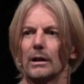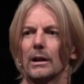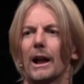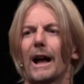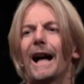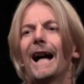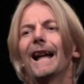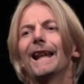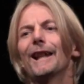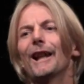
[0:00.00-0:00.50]

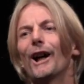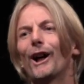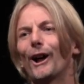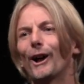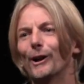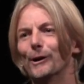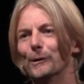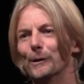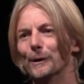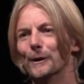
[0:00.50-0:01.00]

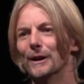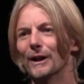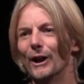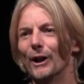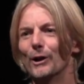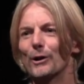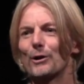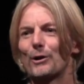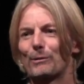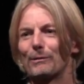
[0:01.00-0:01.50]
Hello. Ooh,
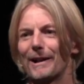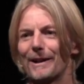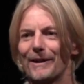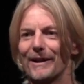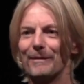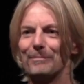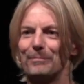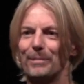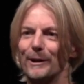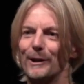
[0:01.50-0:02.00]
Who's read
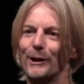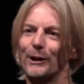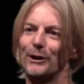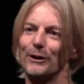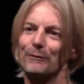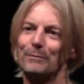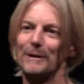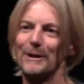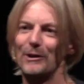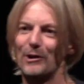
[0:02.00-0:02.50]
the, the book?
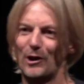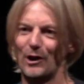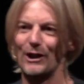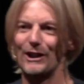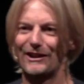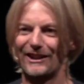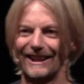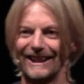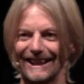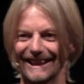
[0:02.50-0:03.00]
Line. You've been
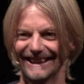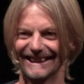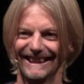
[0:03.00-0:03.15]
cheating.